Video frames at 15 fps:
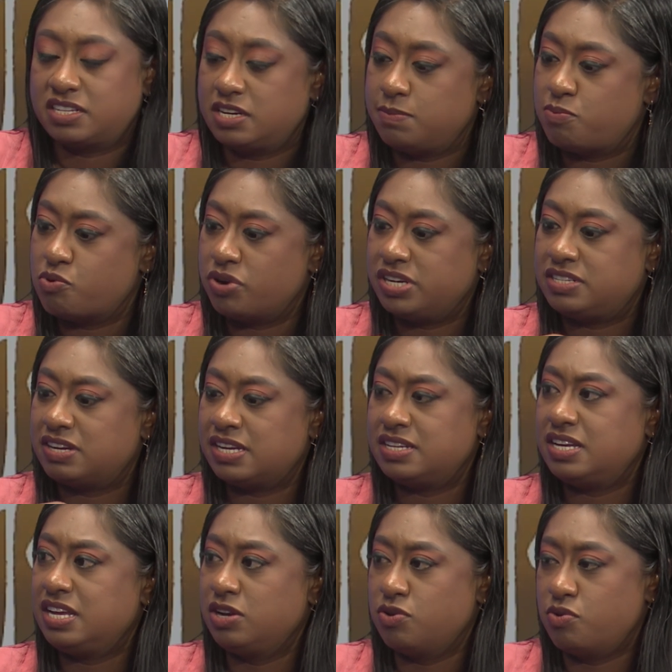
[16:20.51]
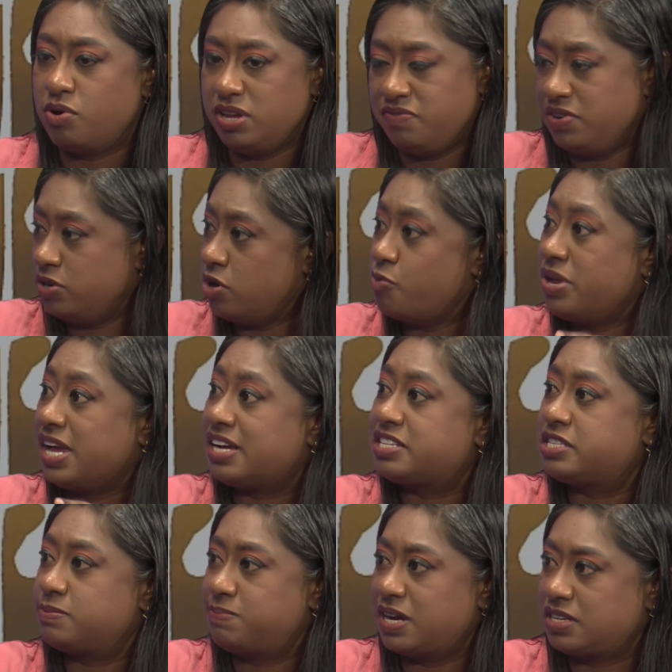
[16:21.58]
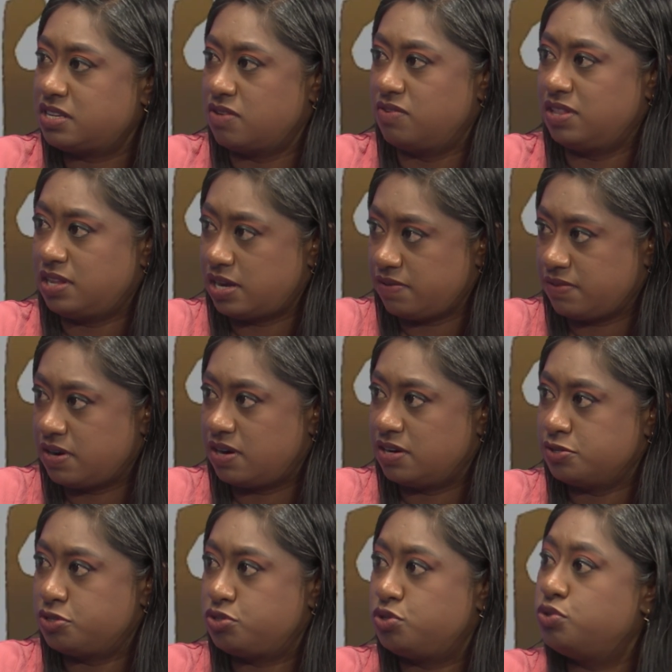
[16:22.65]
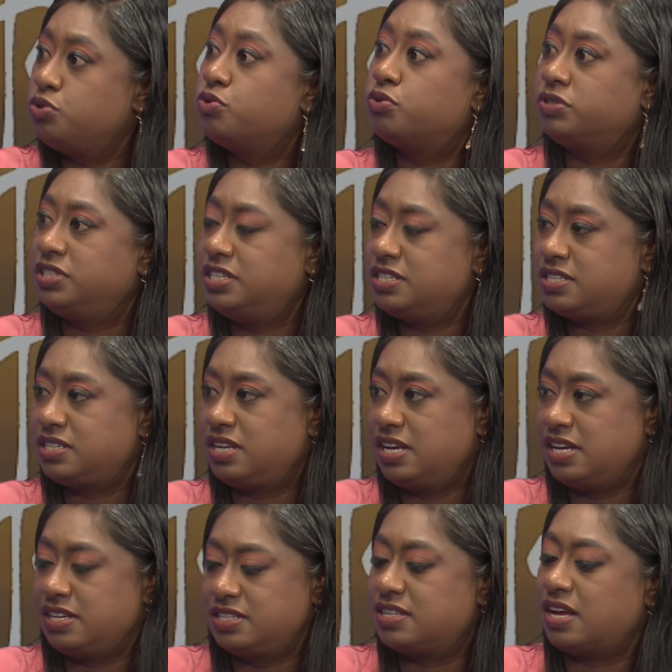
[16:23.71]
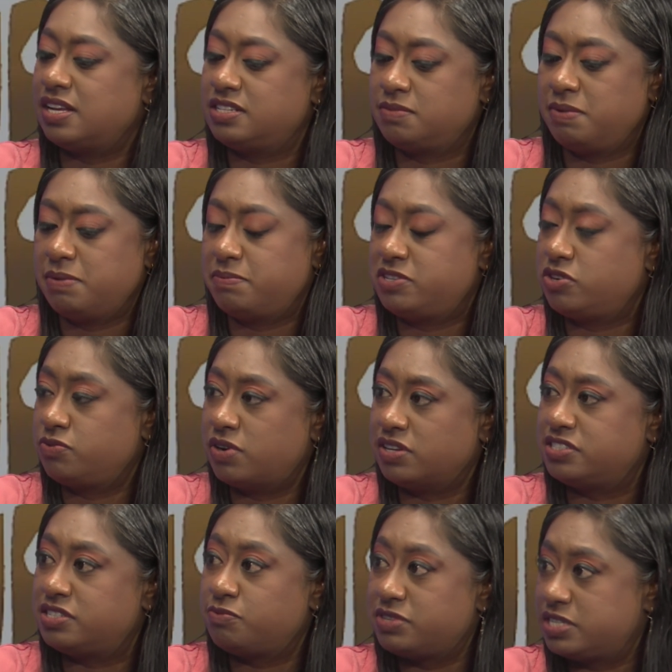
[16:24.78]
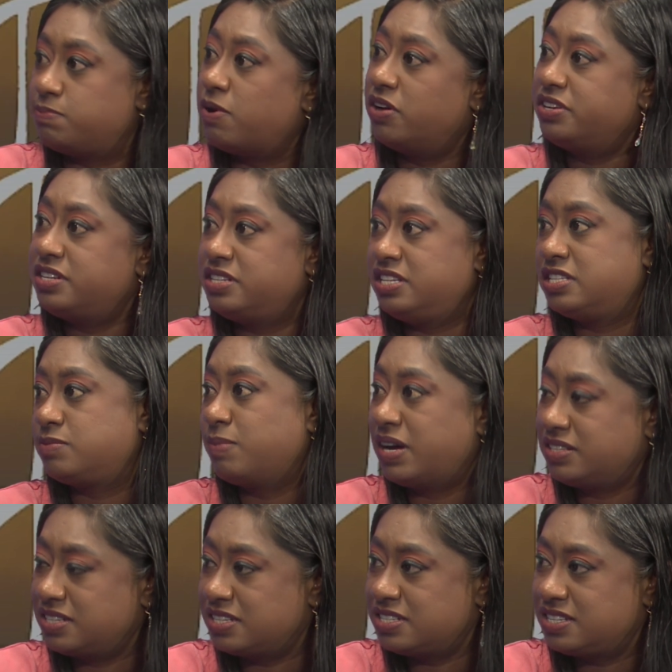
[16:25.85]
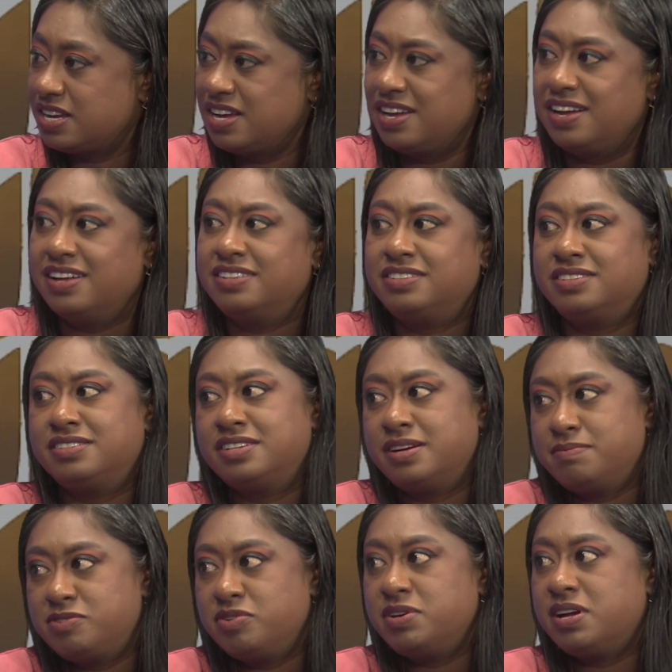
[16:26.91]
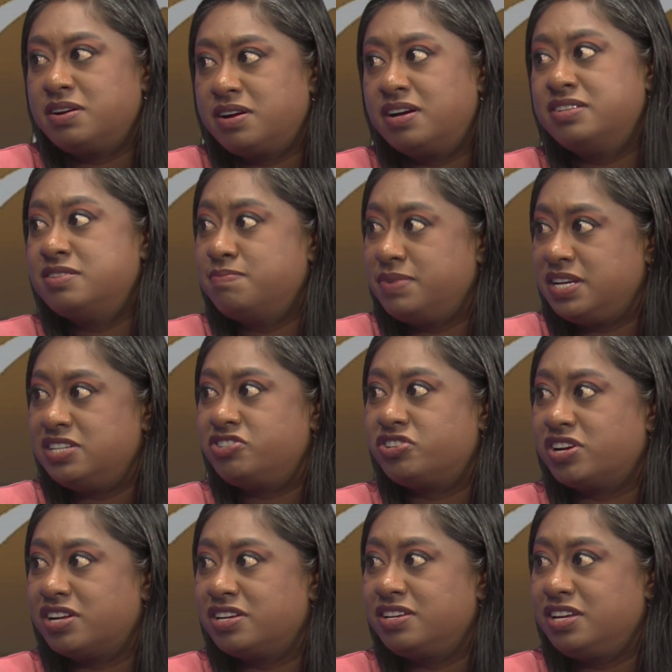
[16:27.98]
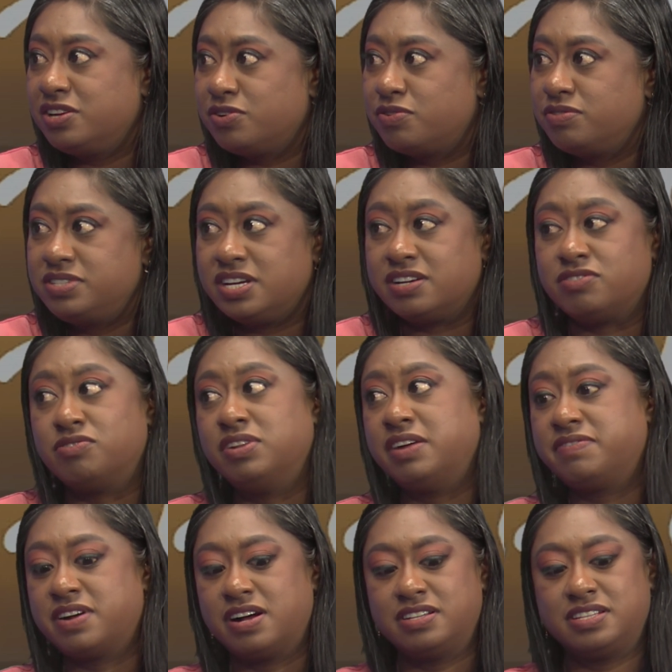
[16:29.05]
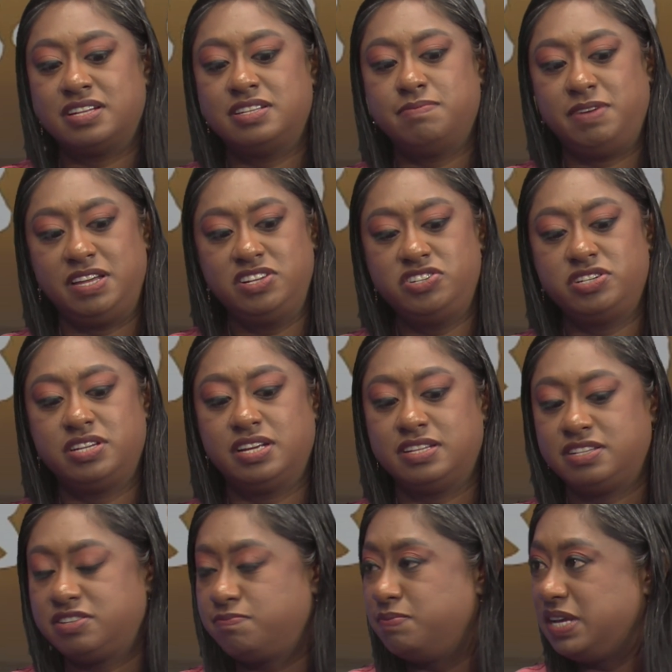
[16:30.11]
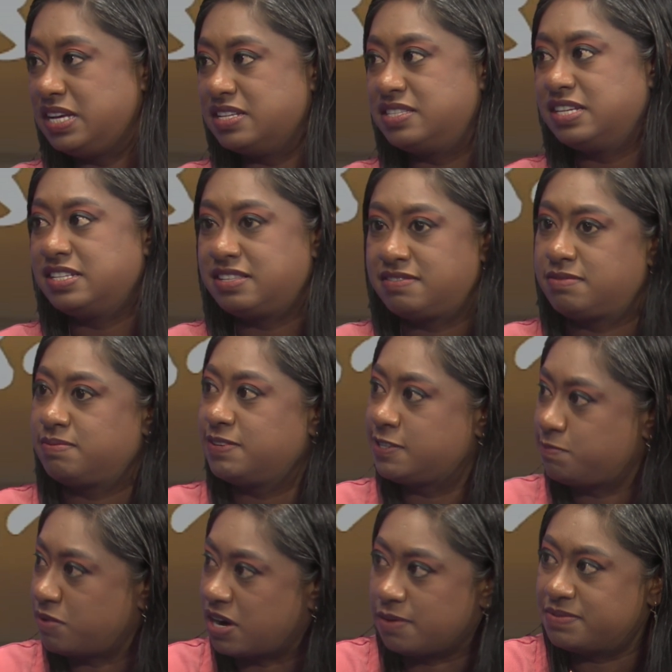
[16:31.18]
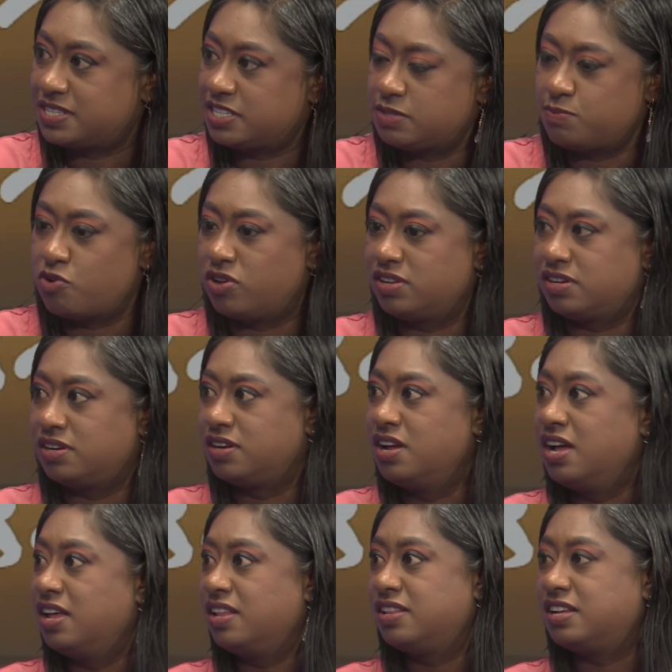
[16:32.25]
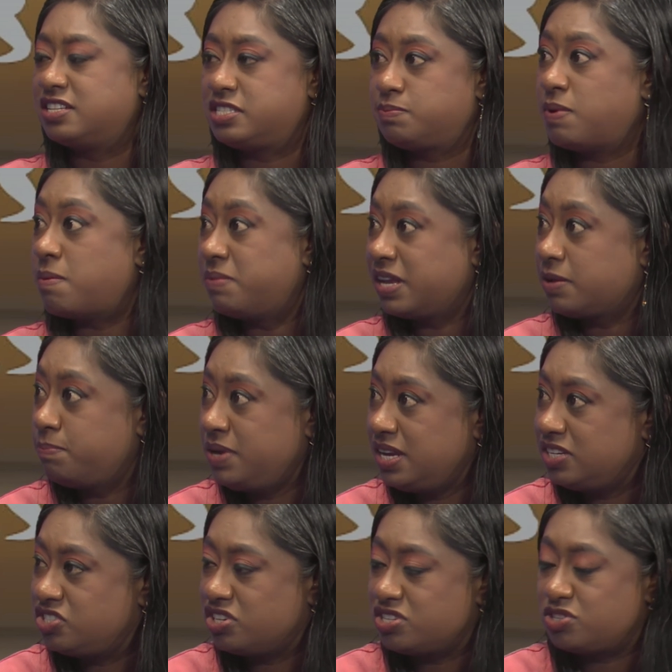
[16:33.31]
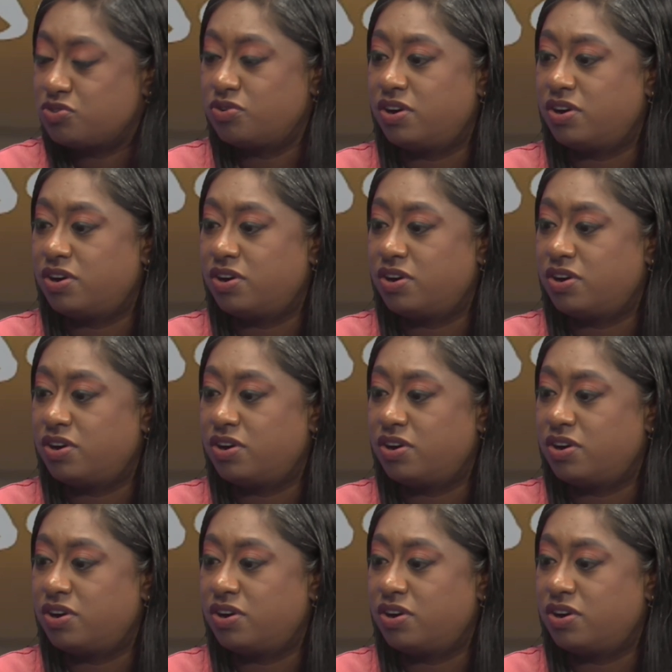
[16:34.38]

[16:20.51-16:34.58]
to the point that, even though we expect our lifeguards to know these things and to be able to respond in these matters, there are times we are at the beach and, there are no lifeguards at the beach. Because it's perhaps a smaller, less public beach and so